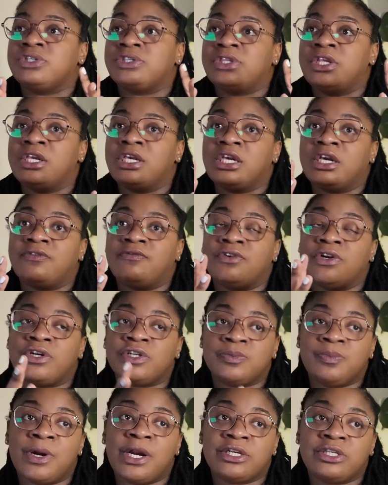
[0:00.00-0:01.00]
just think of
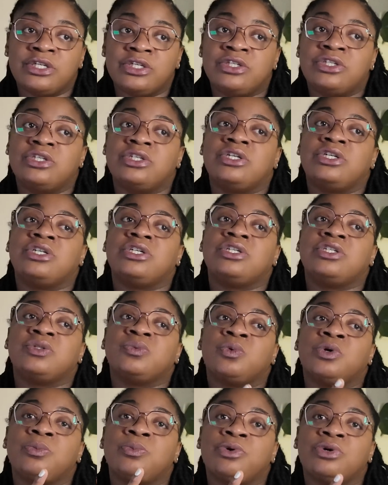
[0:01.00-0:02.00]
nurse
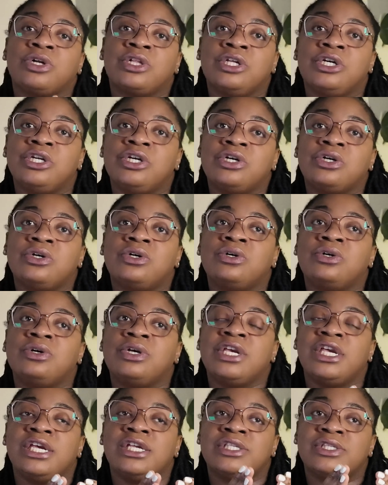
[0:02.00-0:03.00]
practitioners, we're more
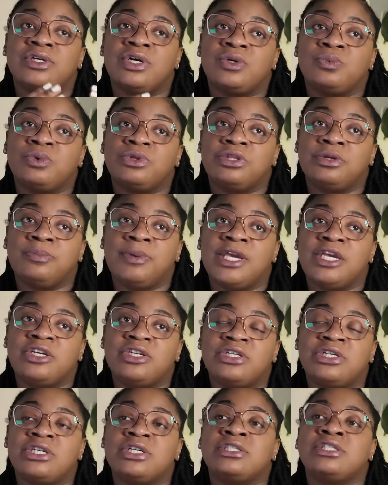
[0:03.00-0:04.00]
clinical, hands-on with the
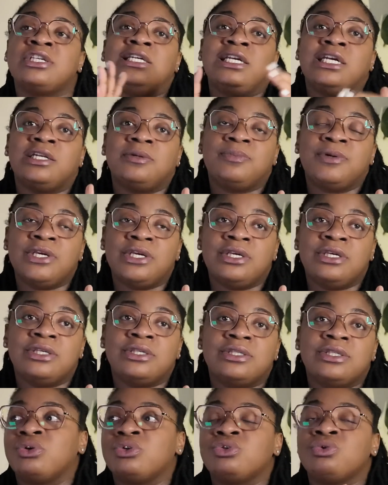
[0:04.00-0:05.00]
patient.
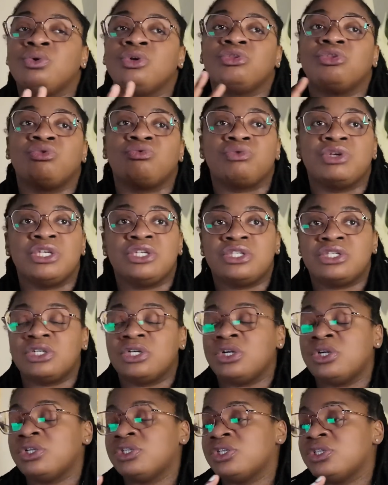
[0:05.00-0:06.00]
DNPs, they're doing the
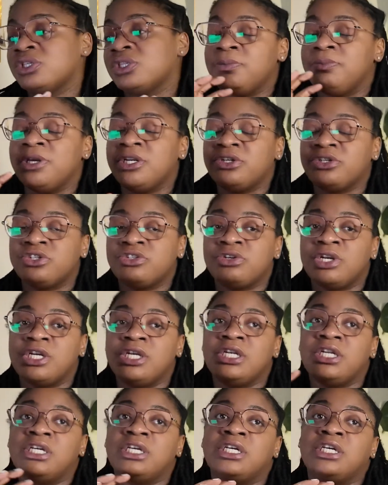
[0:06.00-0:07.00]
research, more
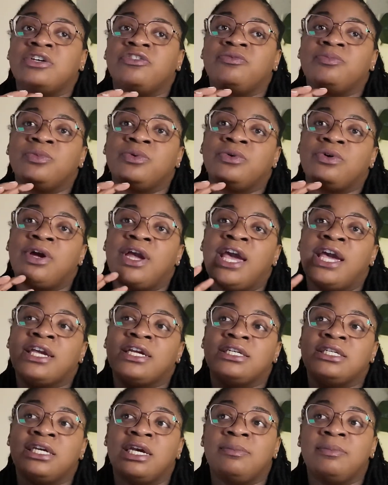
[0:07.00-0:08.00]
administrative, more
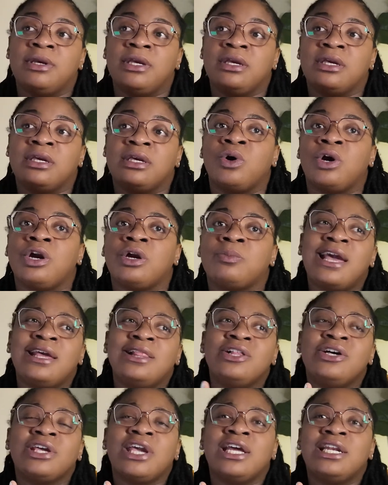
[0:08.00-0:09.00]
academic work.
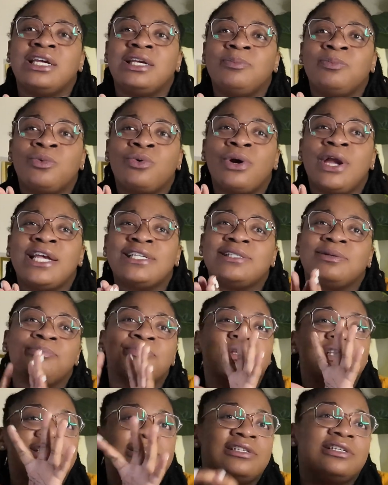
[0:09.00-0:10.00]
I look at it more as a
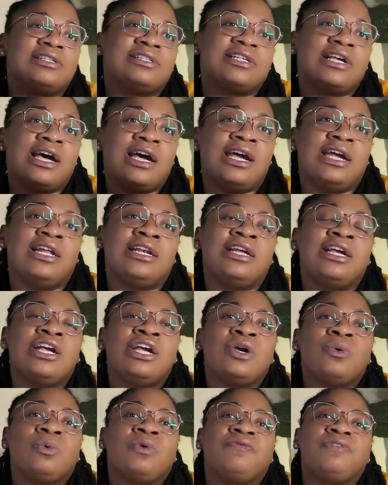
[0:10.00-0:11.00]
business side
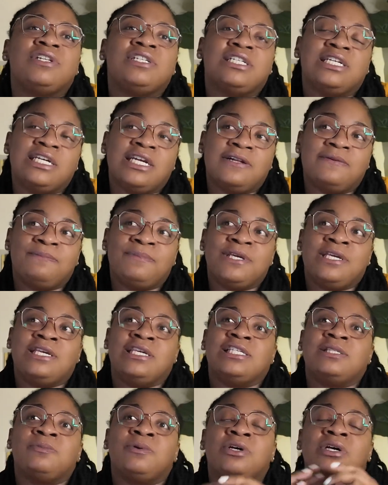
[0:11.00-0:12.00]
with the
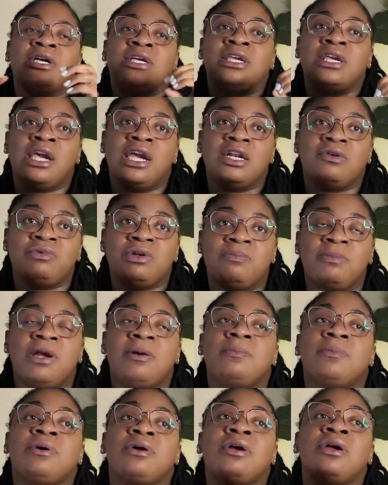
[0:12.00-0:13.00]
DNPs. But again,
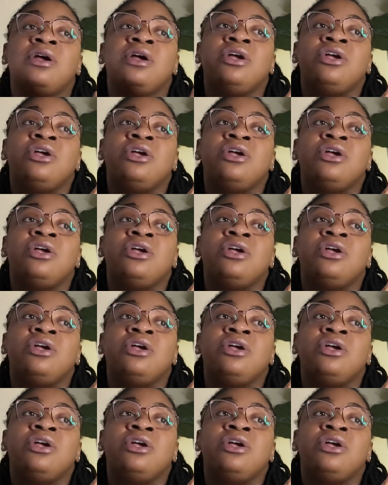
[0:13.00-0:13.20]
remember,